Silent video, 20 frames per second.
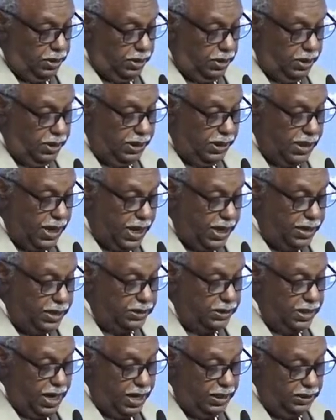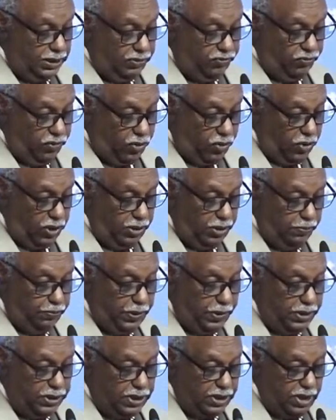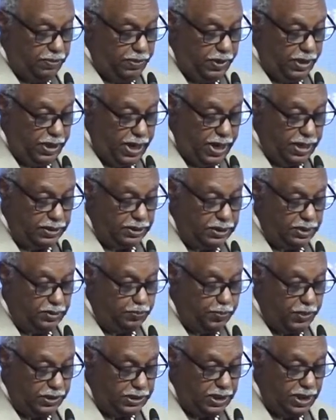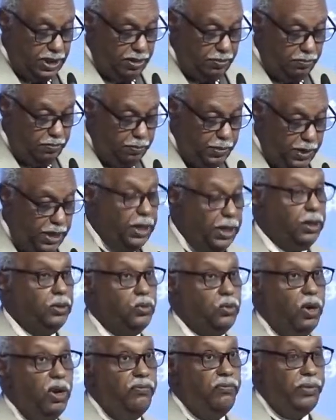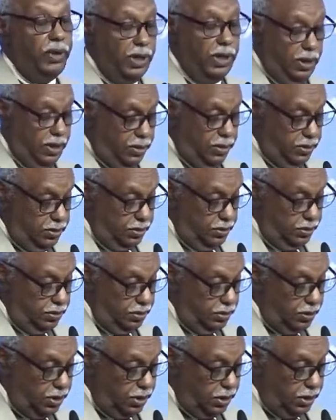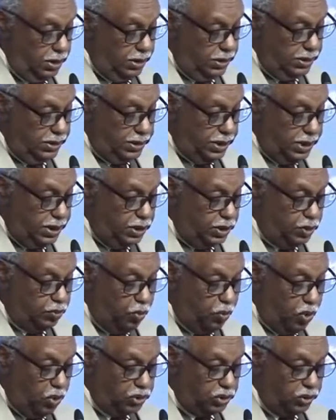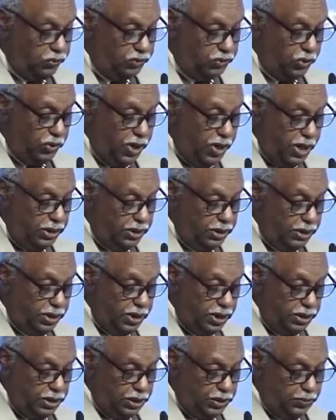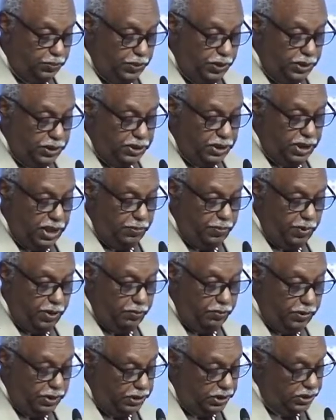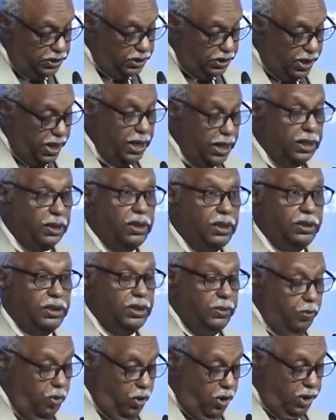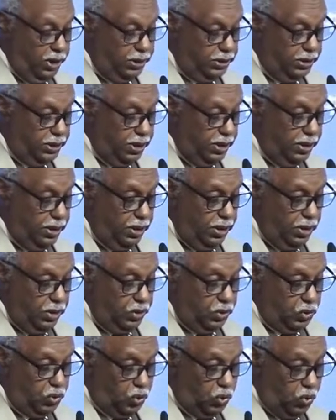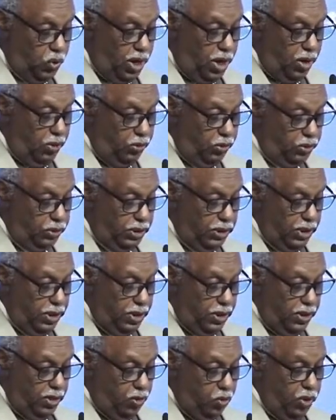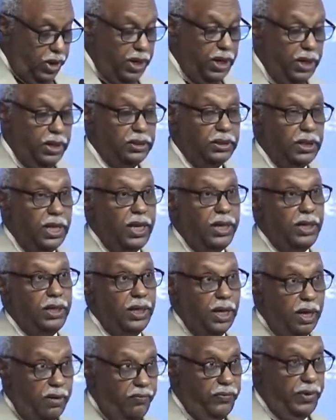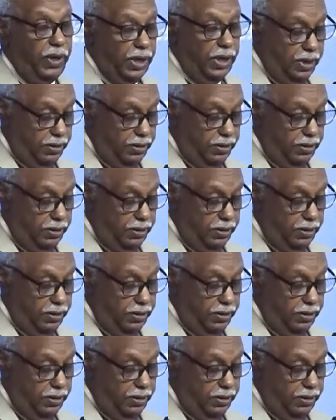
China's active role in peacekeeping has a special meaning to Africa, since most of the United Nations peacekeeping missions currently deployed throughout the world are in Africa.